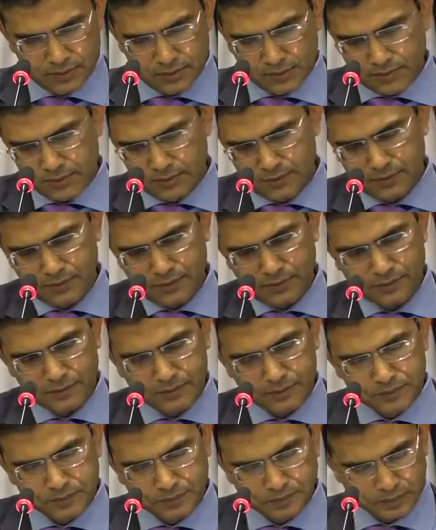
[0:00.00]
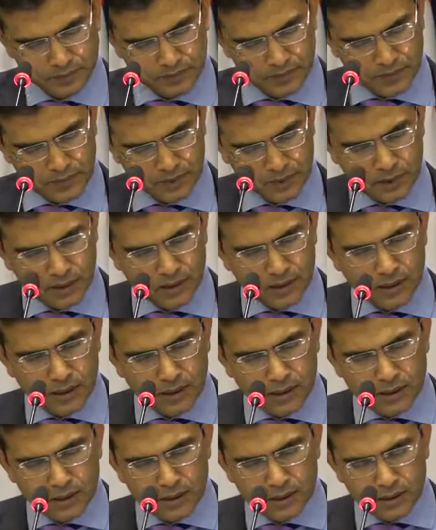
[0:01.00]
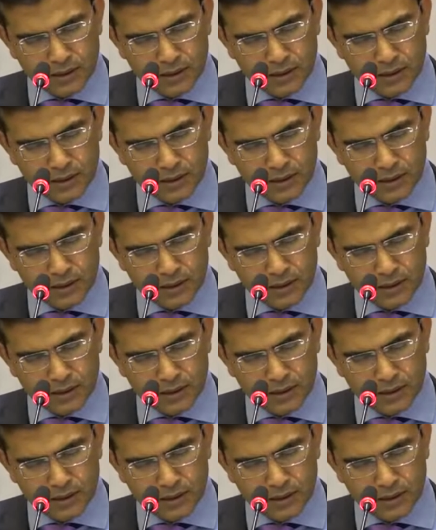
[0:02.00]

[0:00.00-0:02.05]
(silence)